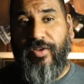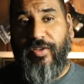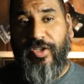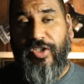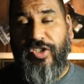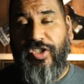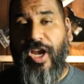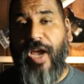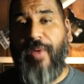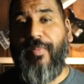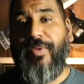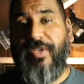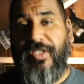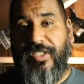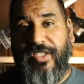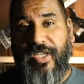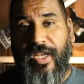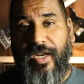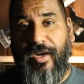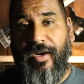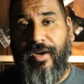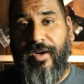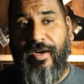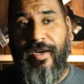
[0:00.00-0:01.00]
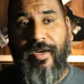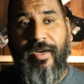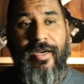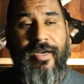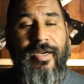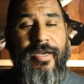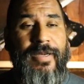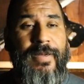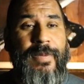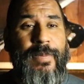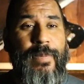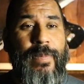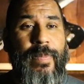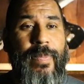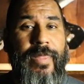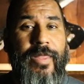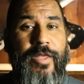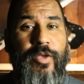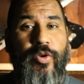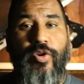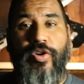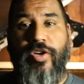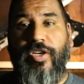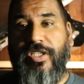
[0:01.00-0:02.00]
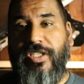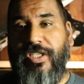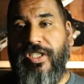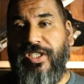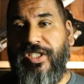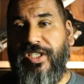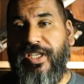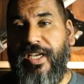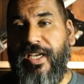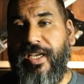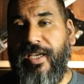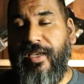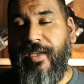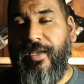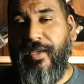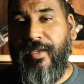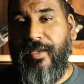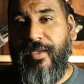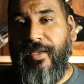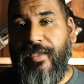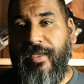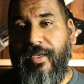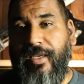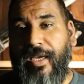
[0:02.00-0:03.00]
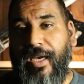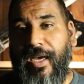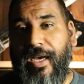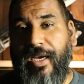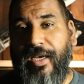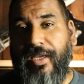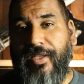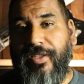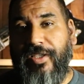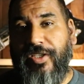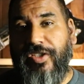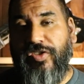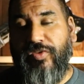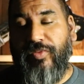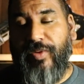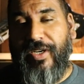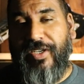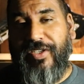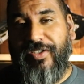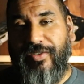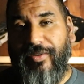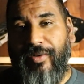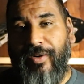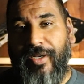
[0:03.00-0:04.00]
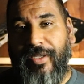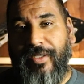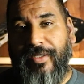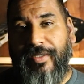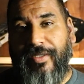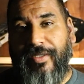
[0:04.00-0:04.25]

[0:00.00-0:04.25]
the shopping center. You couldn't see this restaurant.